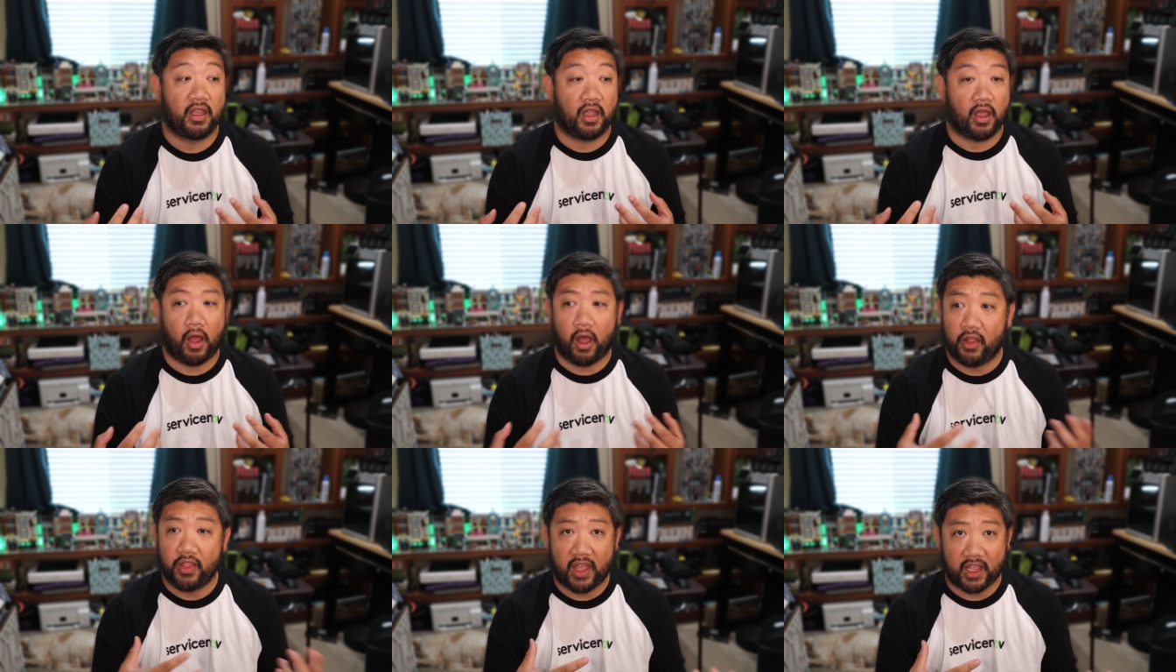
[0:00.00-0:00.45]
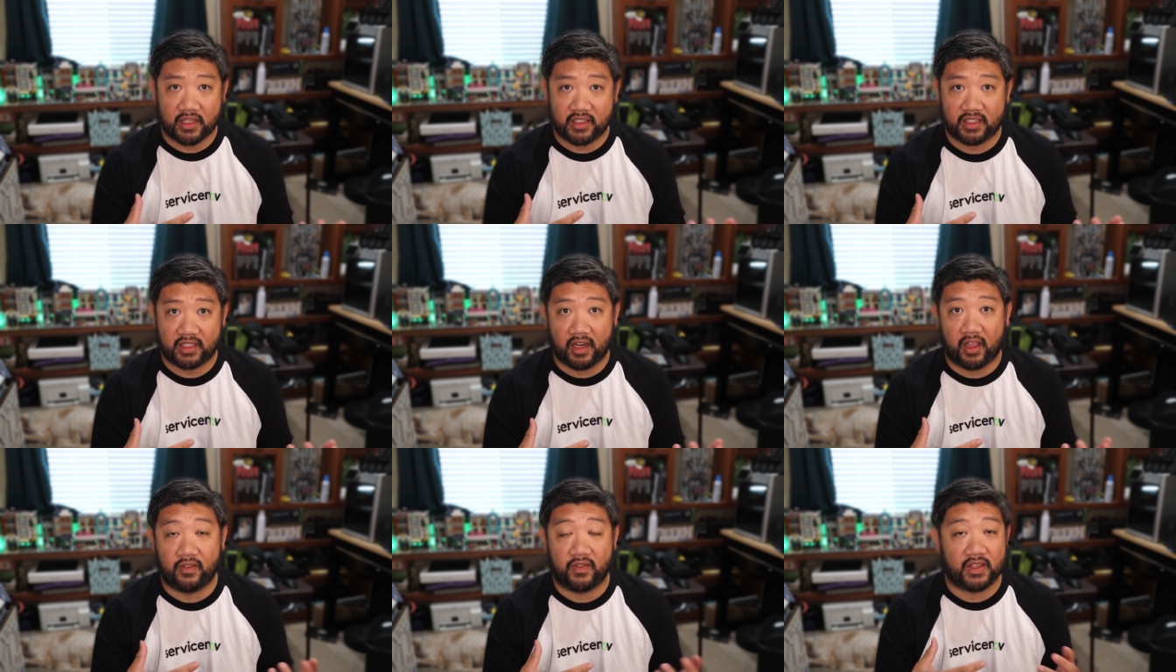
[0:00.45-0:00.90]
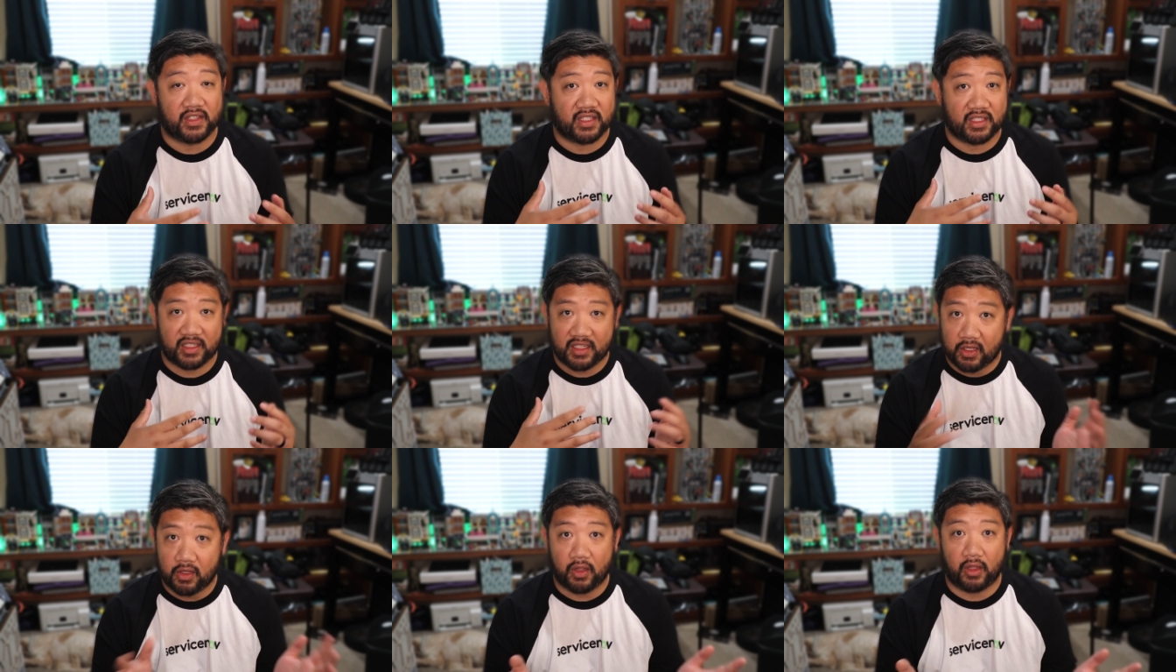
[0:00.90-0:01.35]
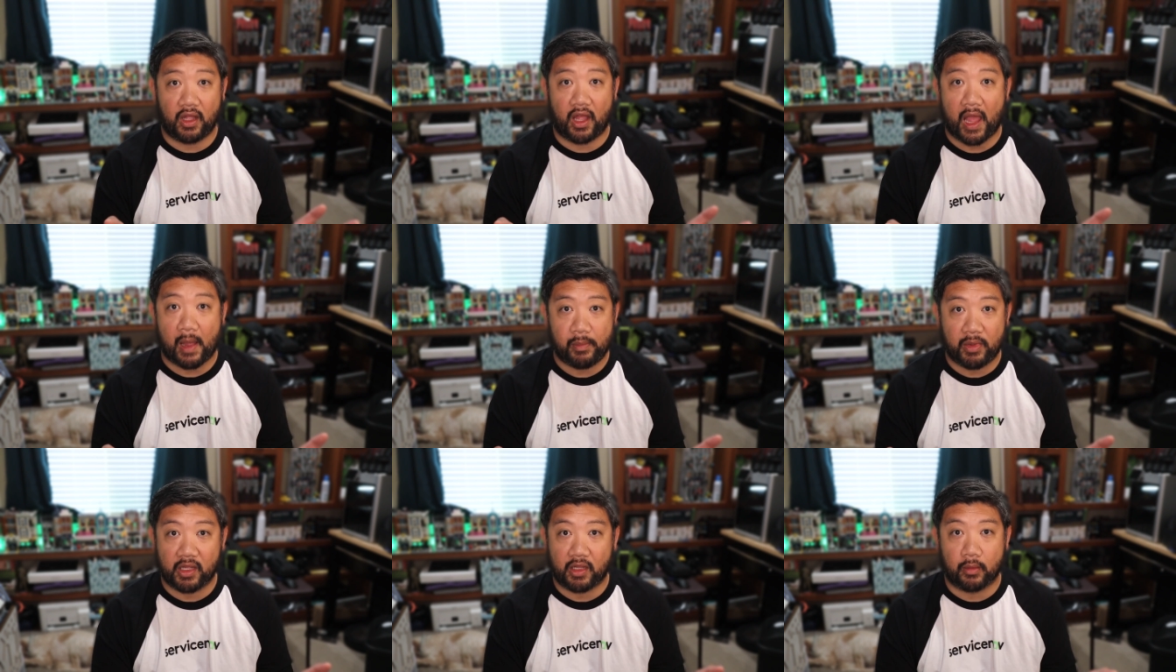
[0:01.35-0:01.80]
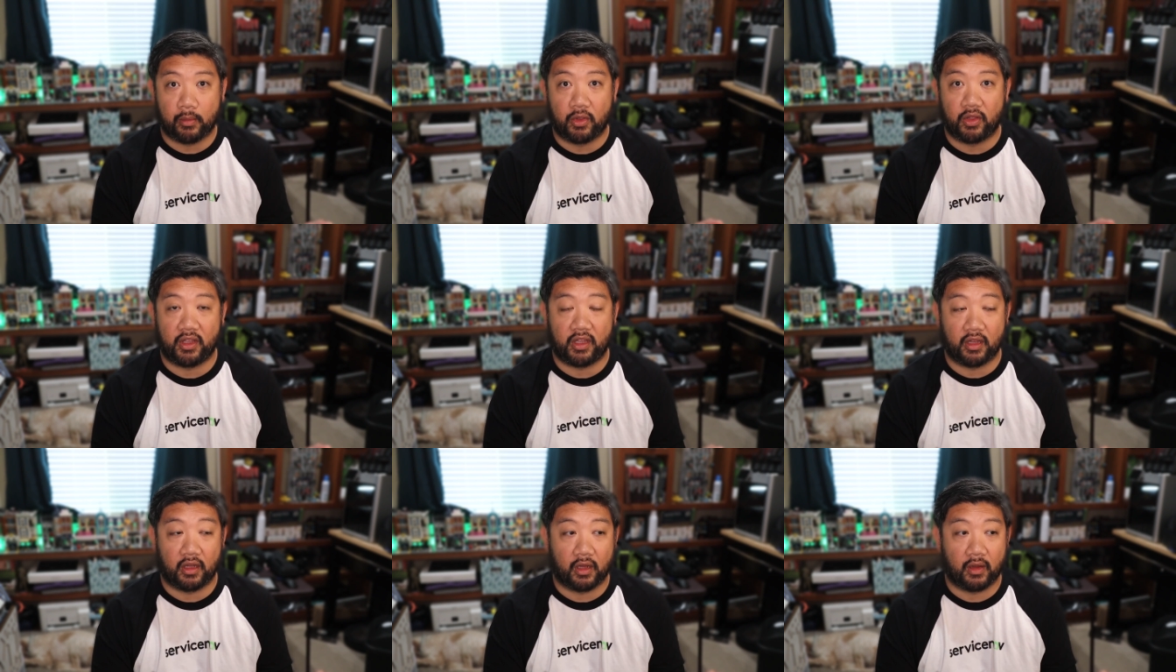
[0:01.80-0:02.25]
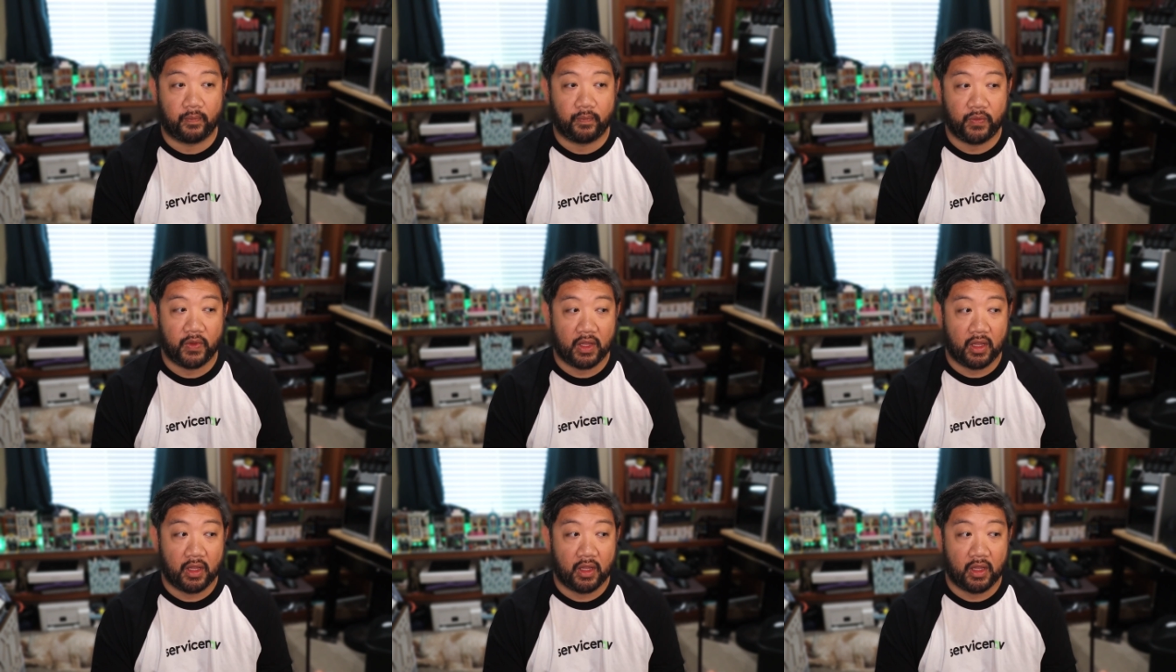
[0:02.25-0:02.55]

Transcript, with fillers: All that stuff is still applicable here.